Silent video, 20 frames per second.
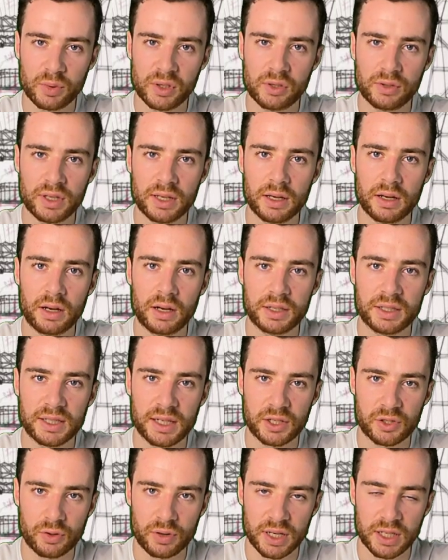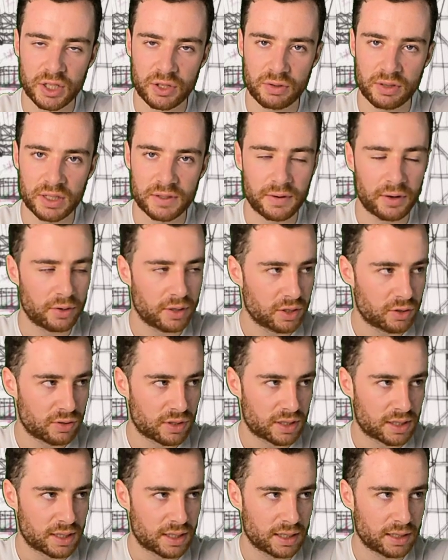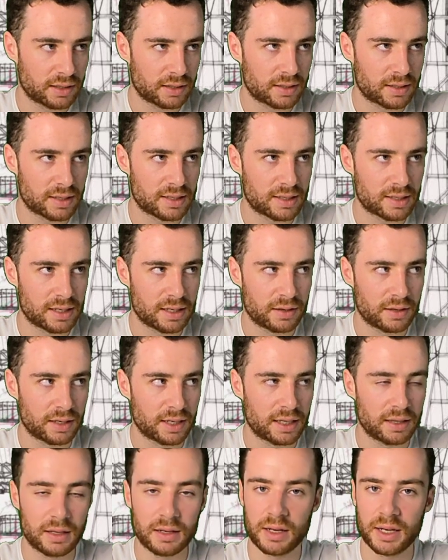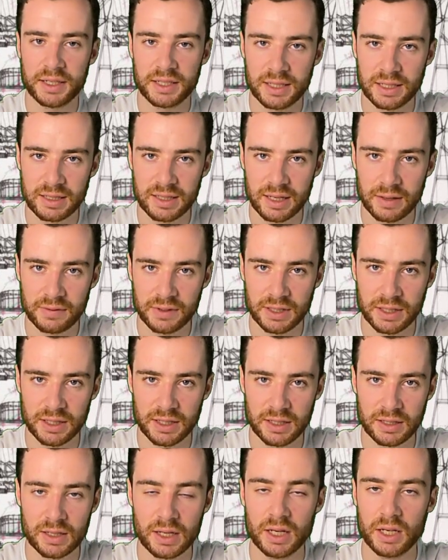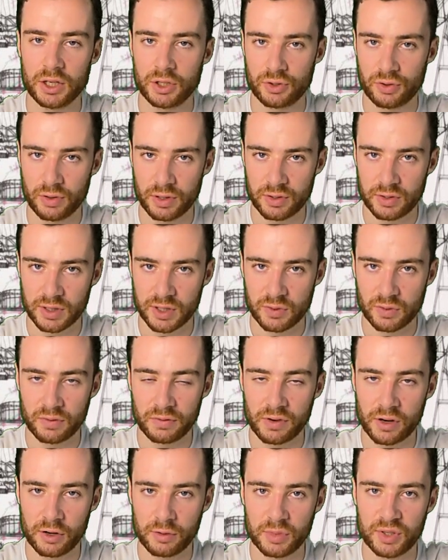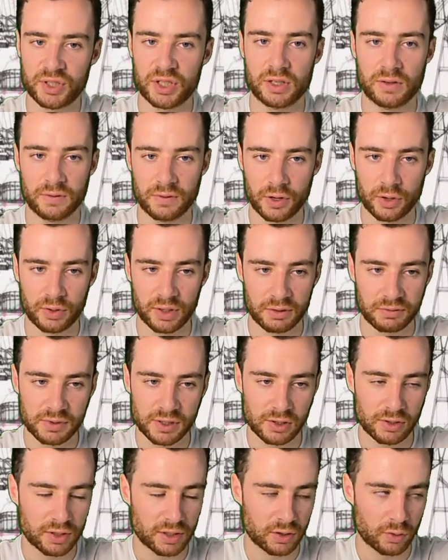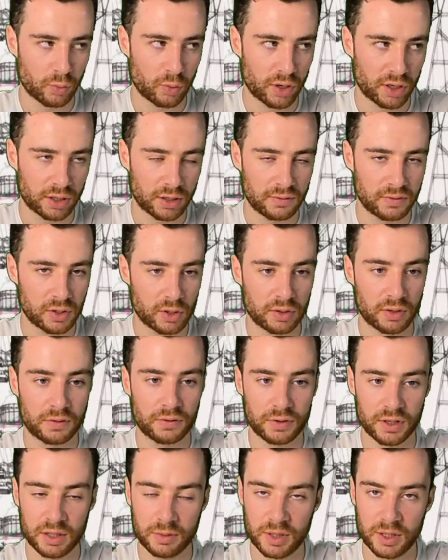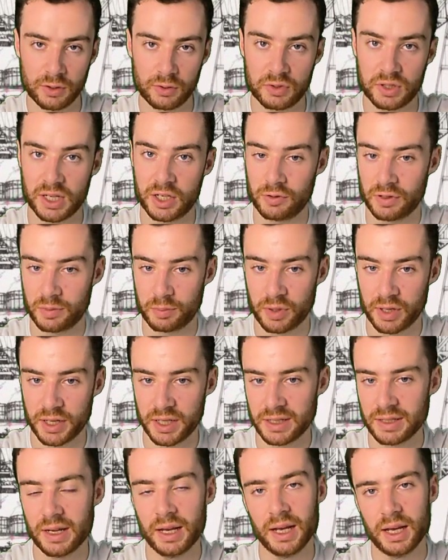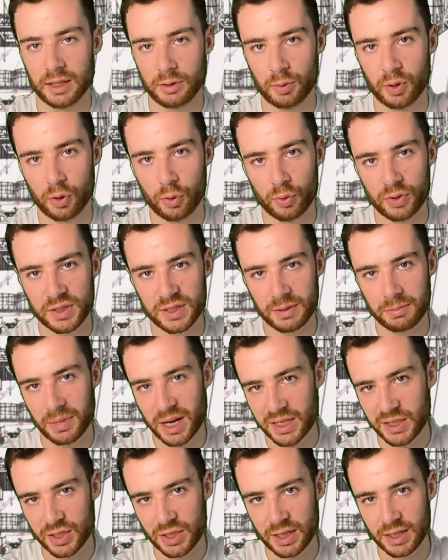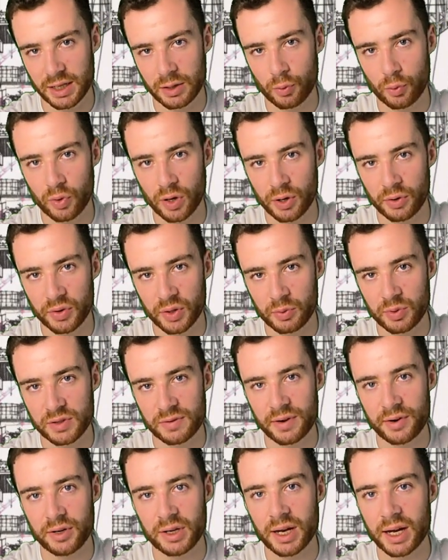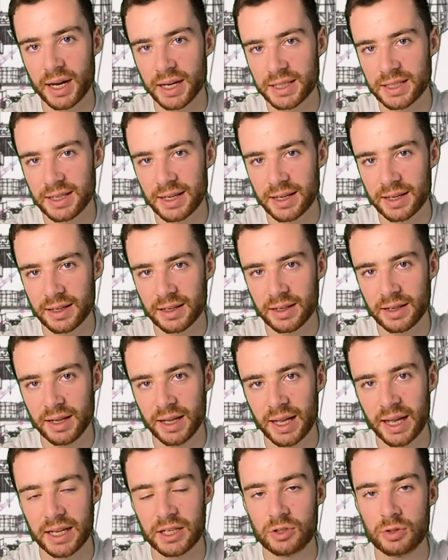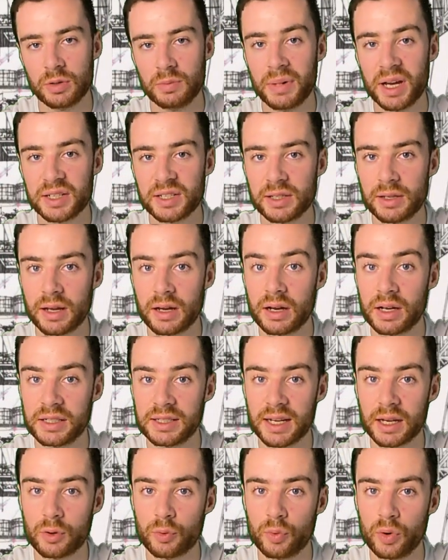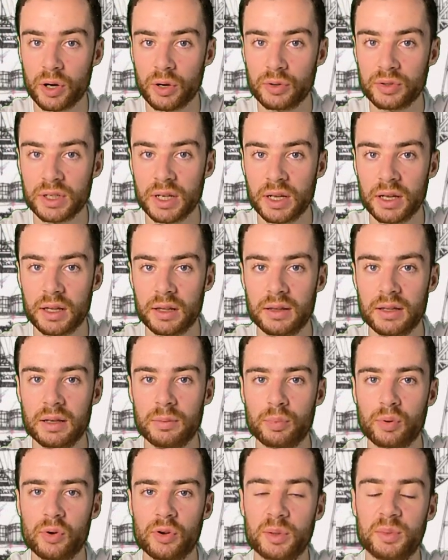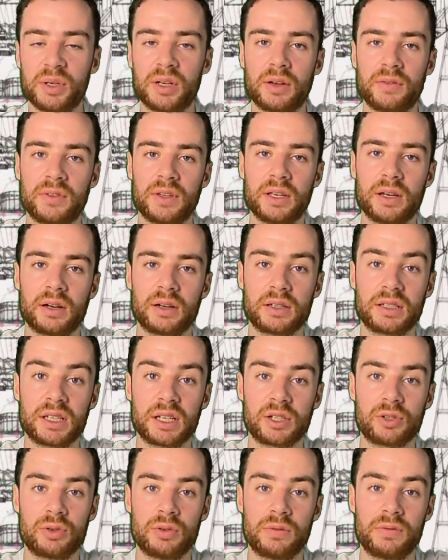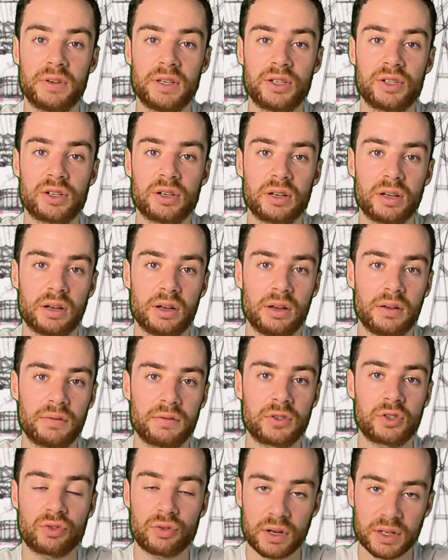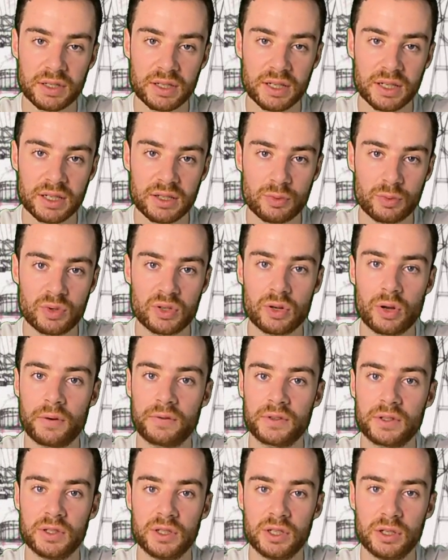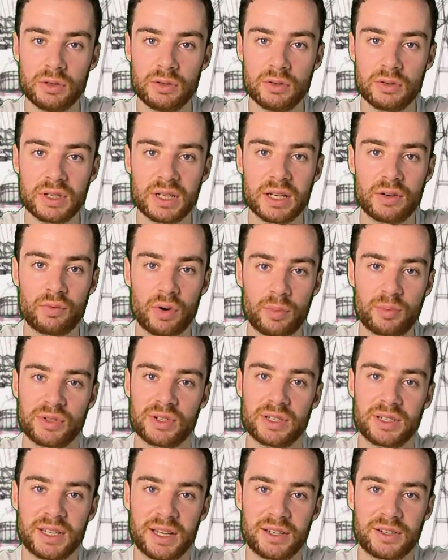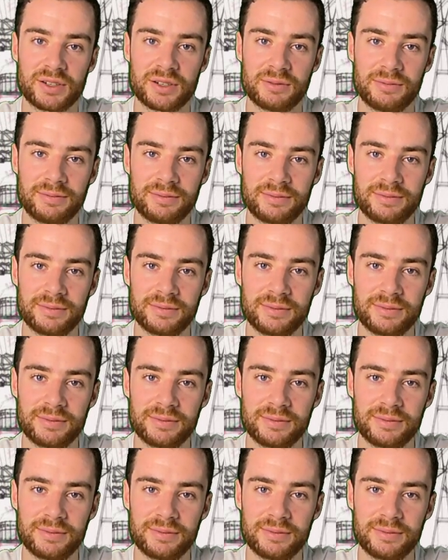when we're looking at architectural history, it's very interesting to see that in the 1970s, trusses were very much in vogue. If we look at the work of Yona Friedman or Cedric Price, they were always imagining a world that was very high-tech. And to imagine a high-tech world, the employment of the architectural feature of trusses was often used in representation.